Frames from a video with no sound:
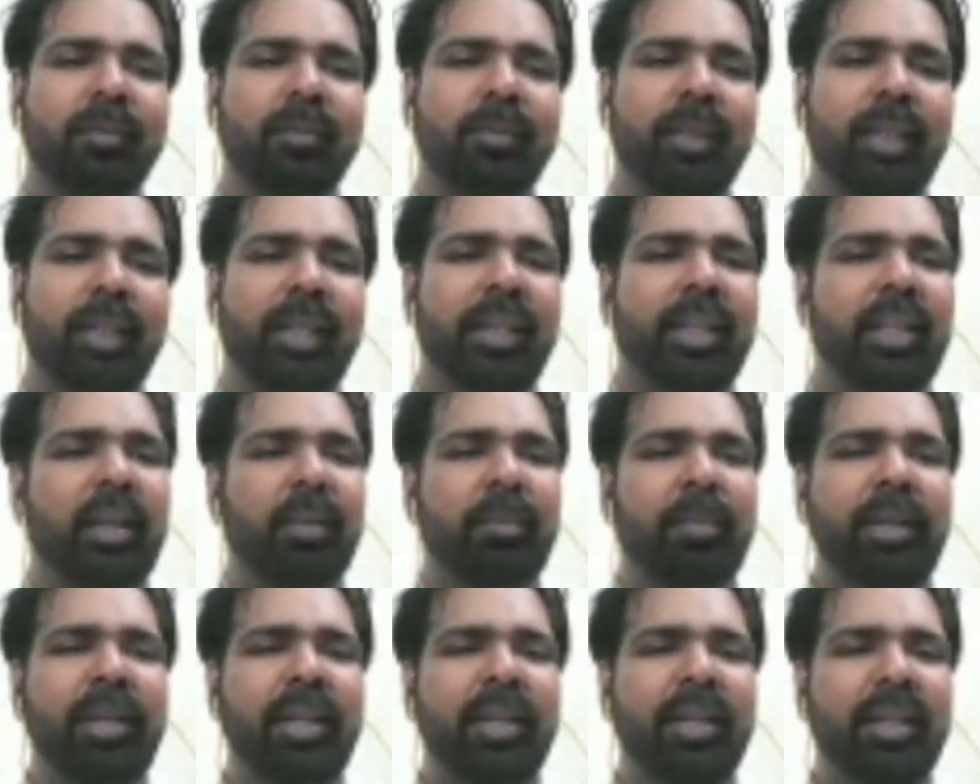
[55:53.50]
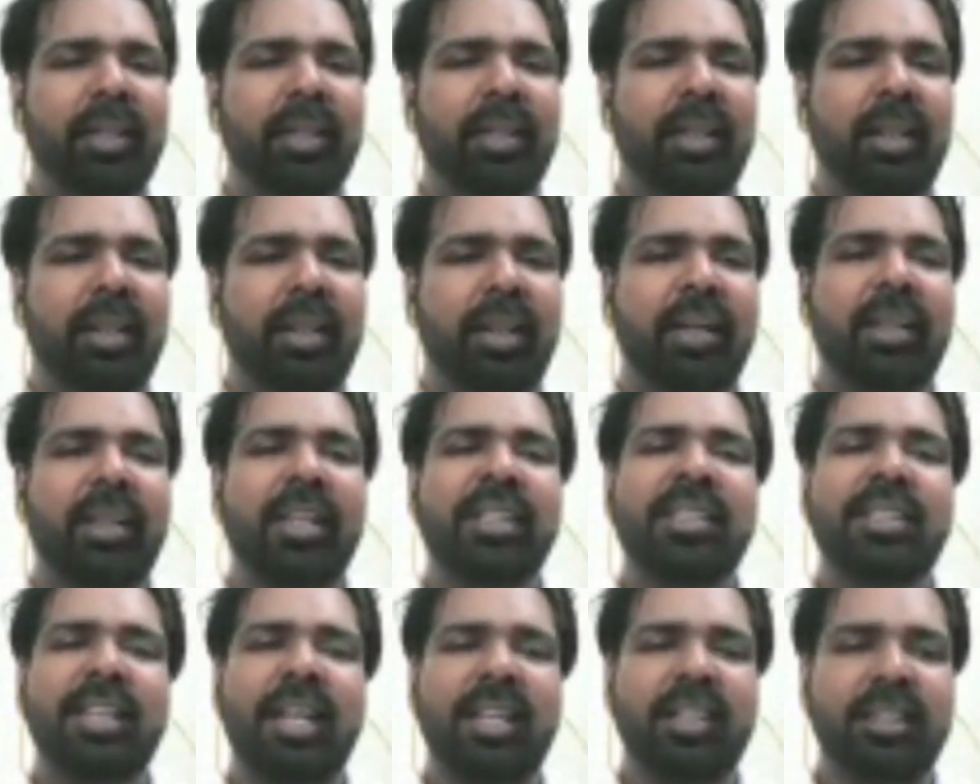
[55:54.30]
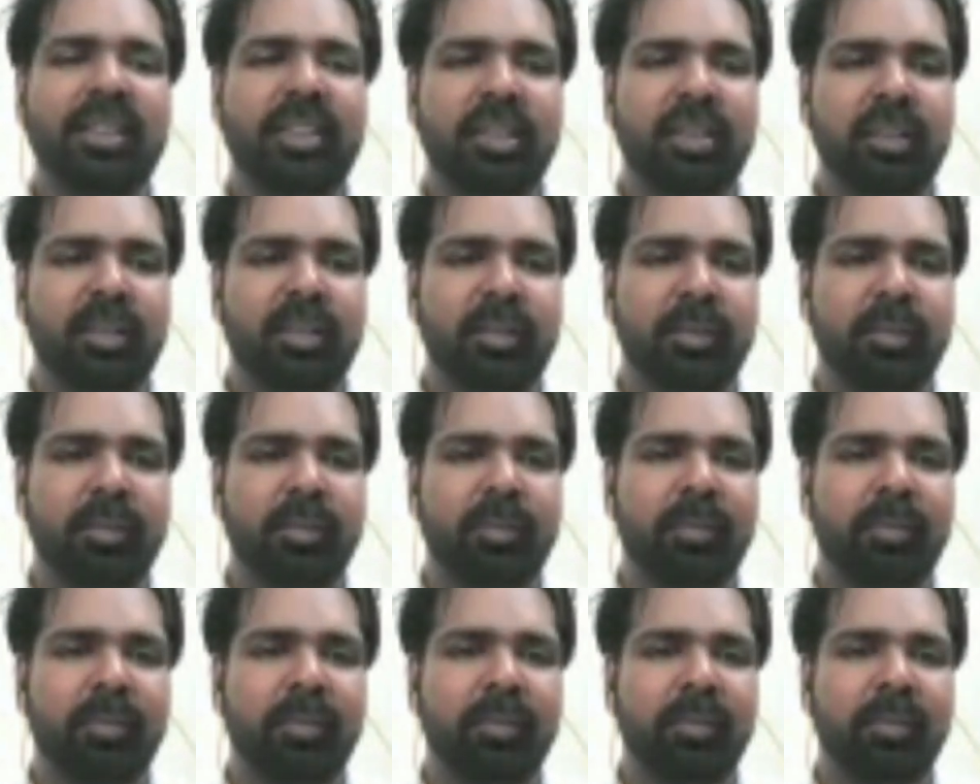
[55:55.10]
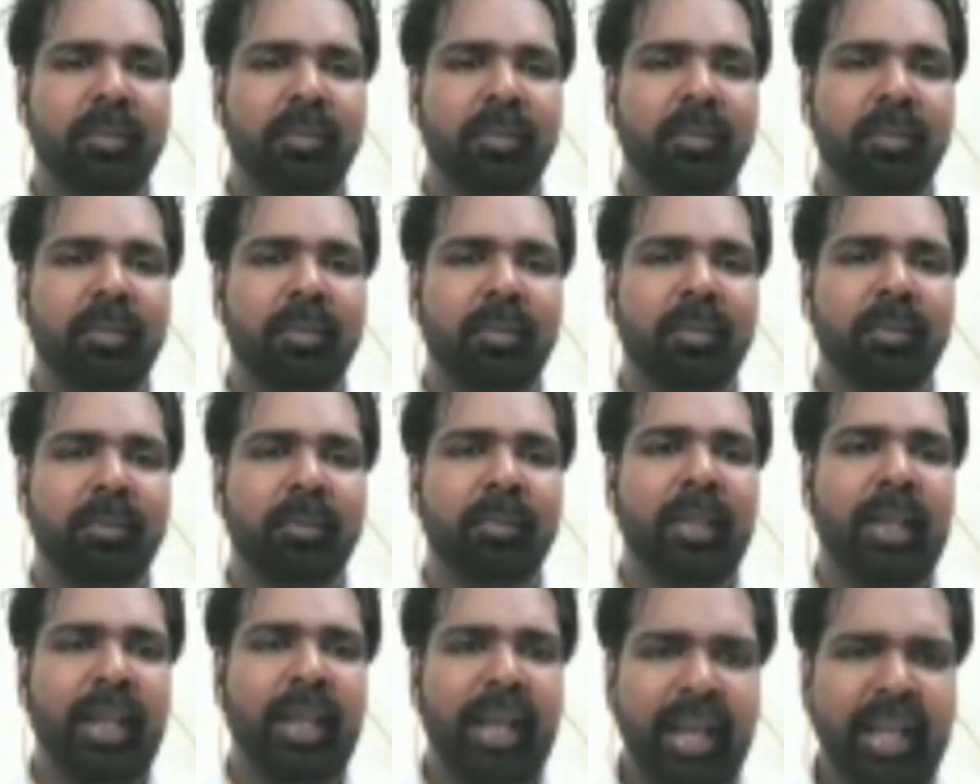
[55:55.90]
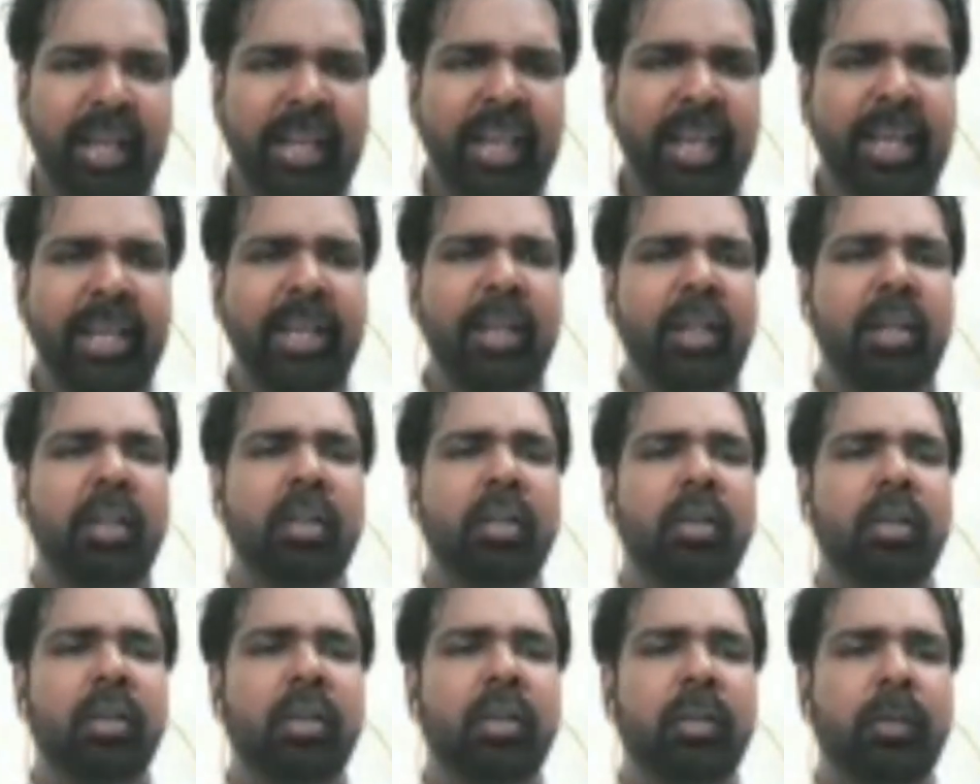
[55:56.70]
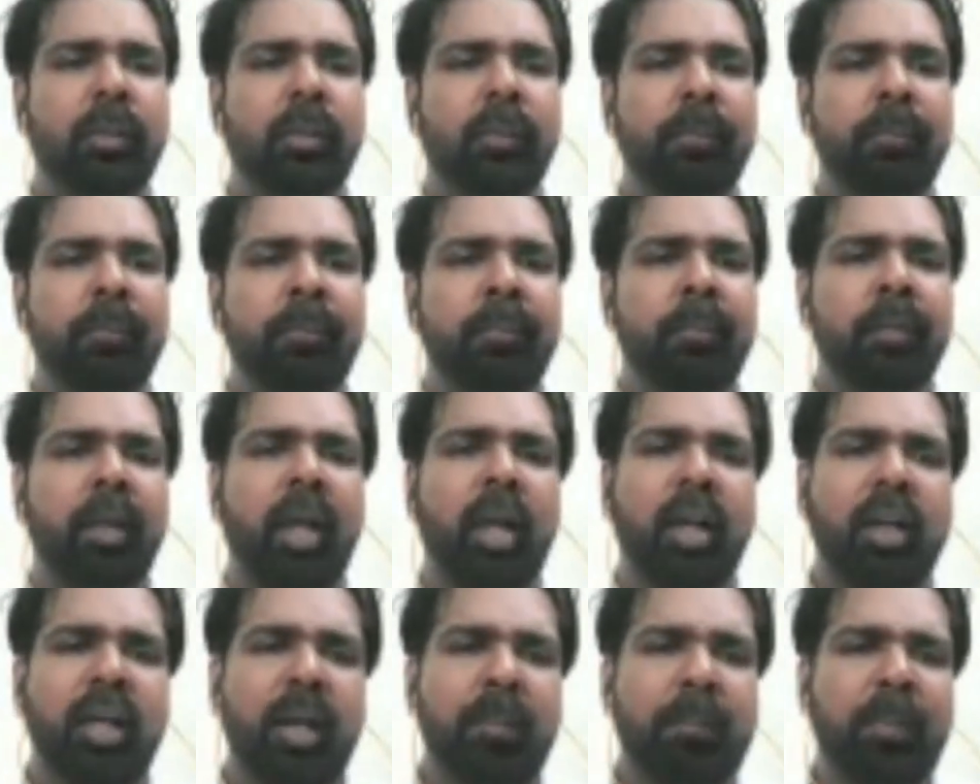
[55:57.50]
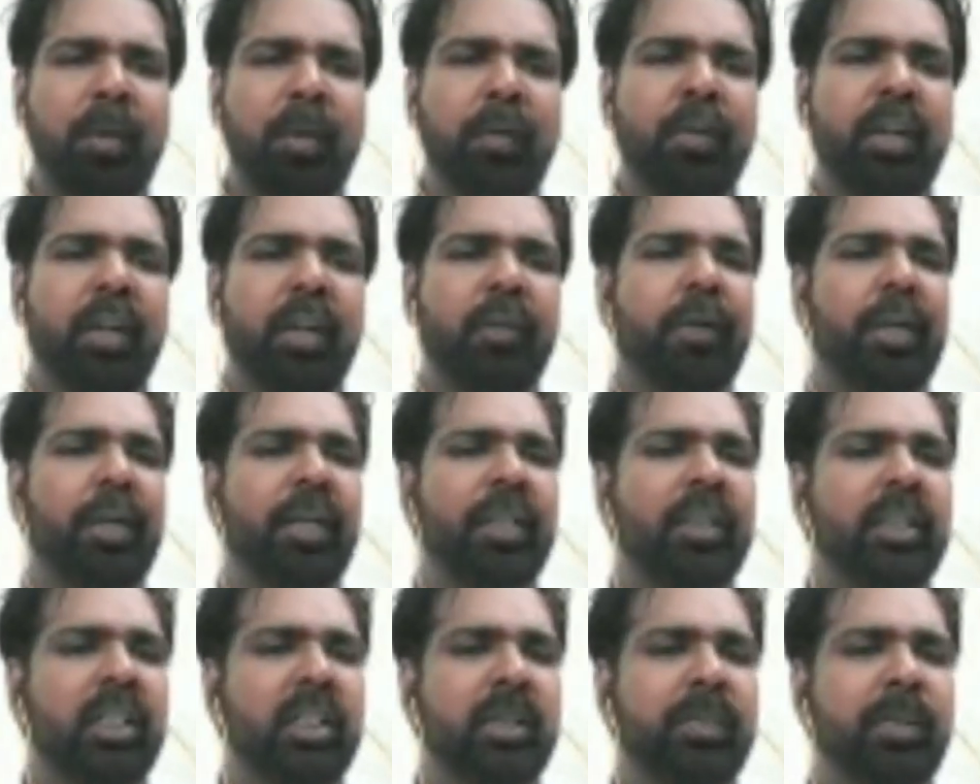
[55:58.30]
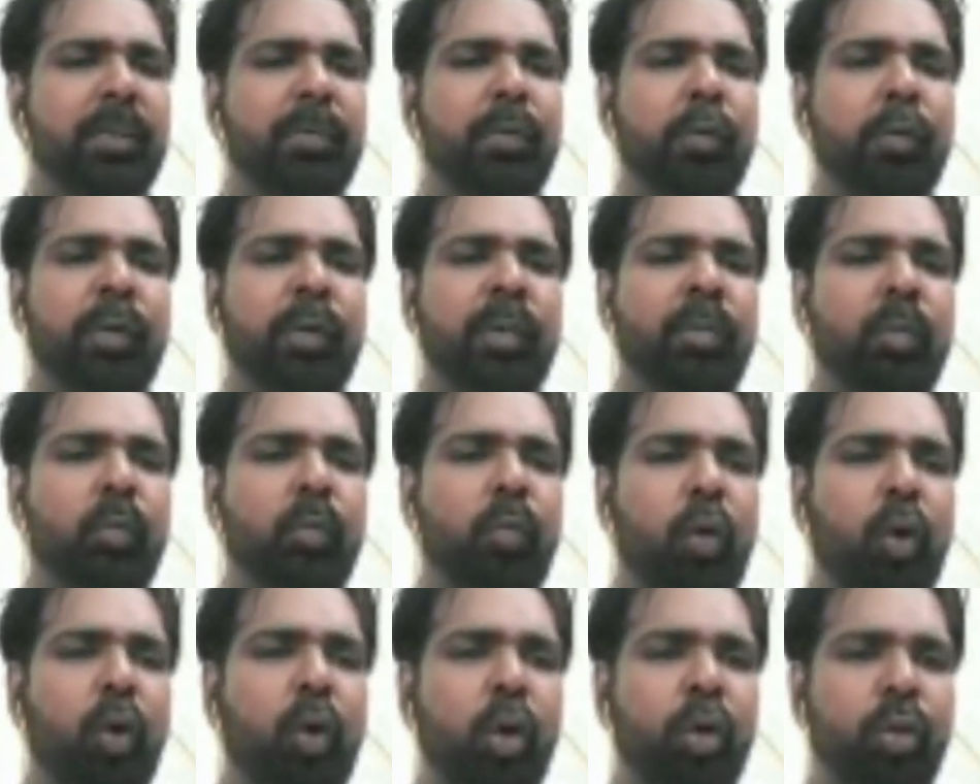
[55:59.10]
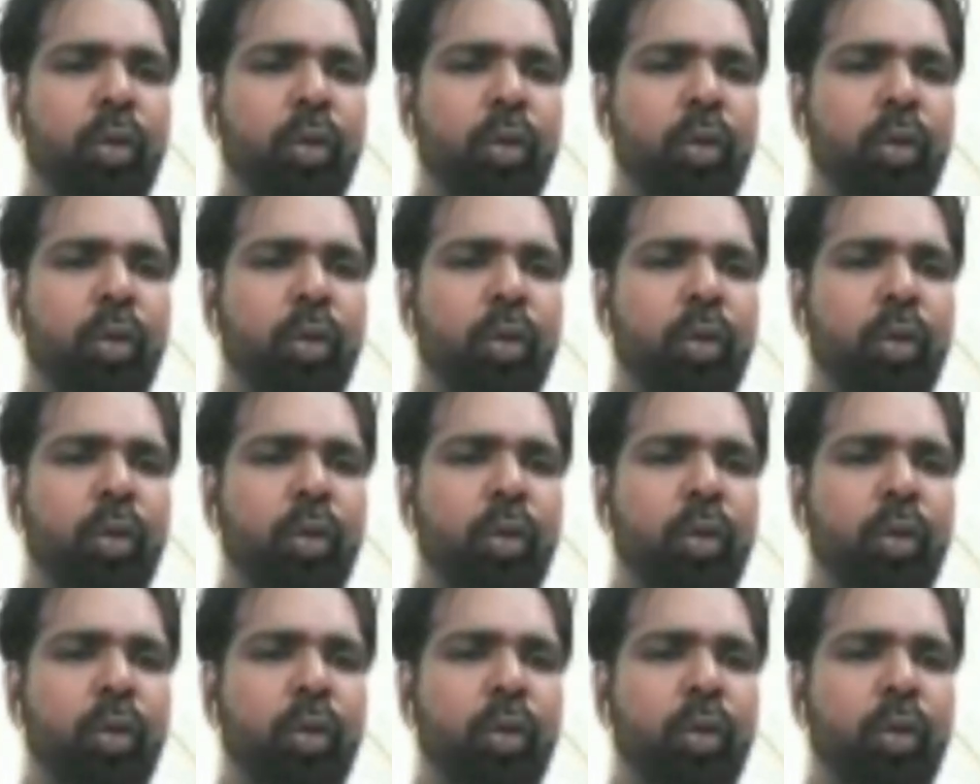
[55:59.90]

It will be a disaster. Again, a couple of references before we move on